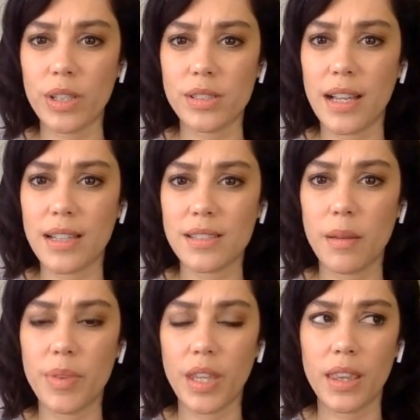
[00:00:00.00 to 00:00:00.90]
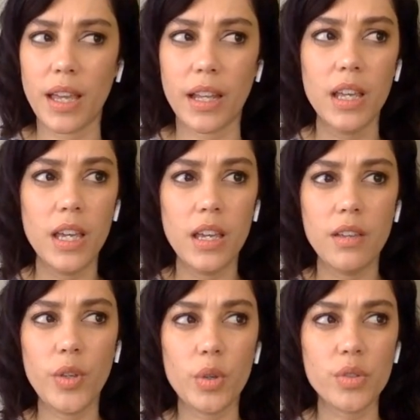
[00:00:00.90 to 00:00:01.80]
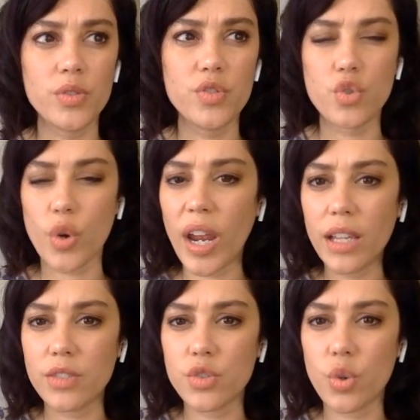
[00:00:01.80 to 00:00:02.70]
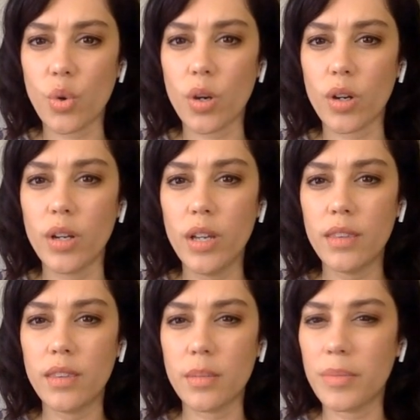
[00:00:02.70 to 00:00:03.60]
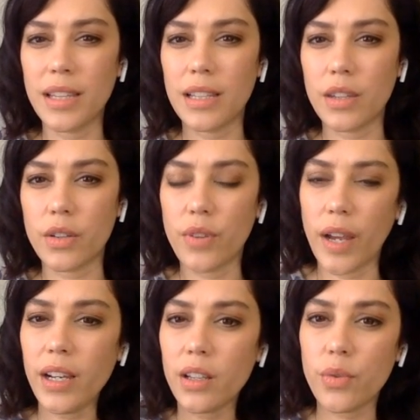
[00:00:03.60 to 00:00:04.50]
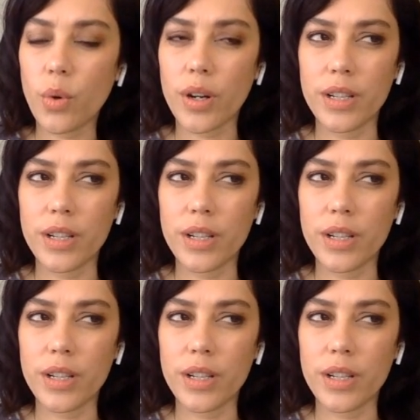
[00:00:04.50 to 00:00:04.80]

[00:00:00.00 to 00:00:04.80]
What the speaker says: It's not something that feels strange or something that they're fighting for.